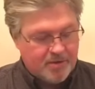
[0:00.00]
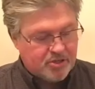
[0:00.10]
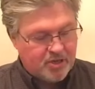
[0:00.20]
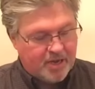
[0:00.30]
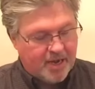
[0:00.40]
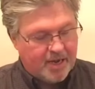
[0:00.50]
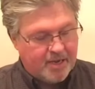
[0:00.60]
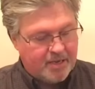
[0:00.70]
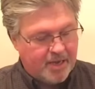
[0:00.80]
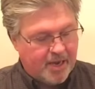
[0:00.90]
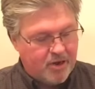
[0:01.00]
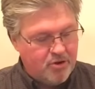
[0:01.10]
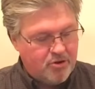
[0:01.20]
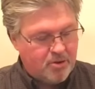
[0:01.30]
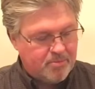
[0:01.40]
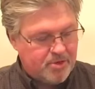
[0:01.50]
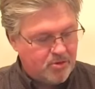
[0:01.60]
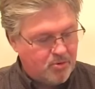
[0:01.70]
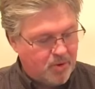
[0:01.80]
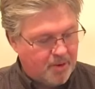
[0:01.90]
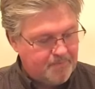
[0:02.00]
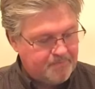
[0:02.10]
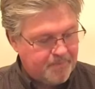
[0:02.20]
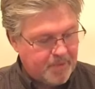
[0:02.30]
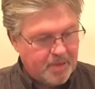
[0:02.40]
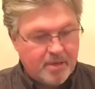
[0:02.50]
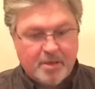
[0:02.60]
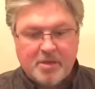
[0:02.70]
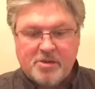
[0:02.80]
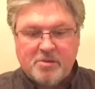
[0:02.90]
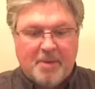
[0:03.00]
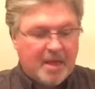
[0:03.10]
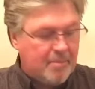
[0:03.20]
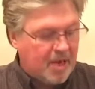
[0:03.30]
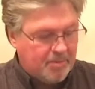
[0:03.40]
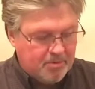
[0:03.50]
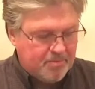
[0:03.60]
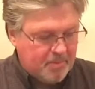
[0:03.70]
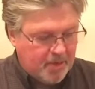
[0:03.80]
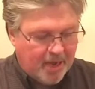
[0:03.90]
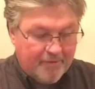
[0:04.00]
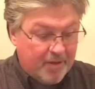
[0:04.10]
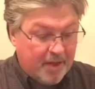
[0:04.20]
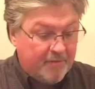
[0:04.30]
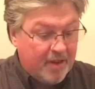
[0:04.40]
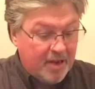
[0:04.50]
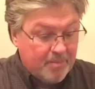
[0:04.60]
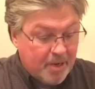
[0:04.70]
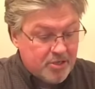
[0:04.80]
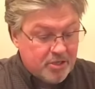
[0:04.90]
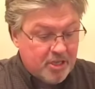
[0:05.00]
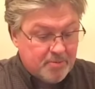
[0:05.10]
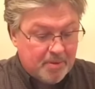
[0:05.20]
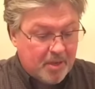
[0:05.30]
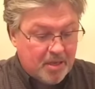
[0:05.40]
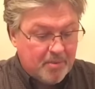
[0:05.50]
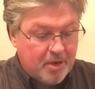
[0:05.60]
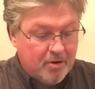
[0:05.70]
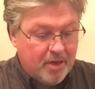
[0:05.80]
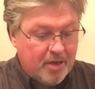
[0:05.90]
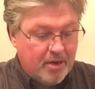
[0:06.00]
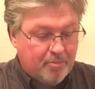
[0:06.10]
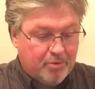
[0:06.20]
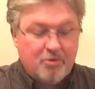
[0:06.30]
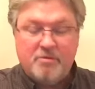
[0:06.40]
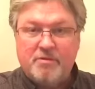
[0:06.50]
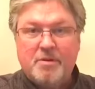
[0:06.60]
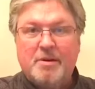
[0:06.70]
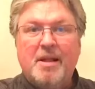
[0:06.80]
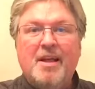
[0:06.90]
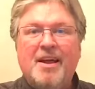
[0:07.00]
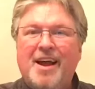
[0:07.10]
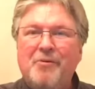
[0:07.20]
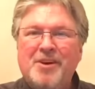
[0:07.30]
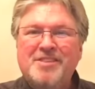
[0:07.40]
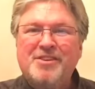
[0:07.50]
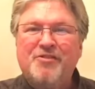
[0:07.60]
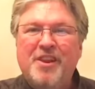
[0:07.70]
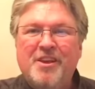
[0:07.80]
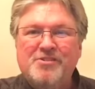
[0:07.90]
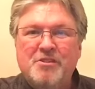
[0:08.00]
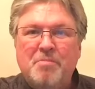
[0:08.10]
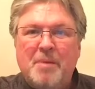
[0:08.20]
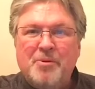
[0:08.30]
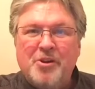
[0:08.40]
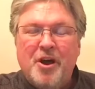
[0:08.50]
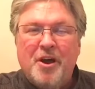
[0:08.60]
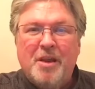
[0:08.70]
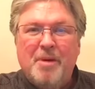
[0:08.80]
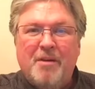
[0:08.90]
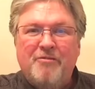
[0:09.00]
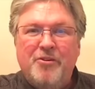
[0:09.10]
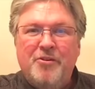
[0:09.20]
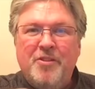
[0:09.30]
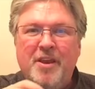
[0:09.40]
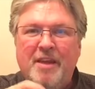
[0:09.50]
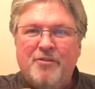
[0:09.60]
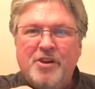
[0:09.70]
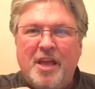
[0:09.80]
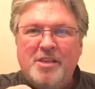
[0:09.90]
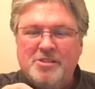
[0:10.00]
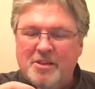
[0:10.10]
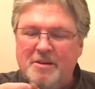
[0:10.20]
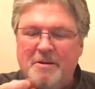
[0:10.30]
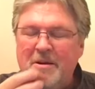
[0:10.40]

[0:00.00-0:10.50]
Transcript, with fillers: So you gotta you gotta nuke them to um, to make them edible. I've, I've eaten a bunch of these, but let me let me go ahead to prove. I watch these videos of people talking about food and they never taste it.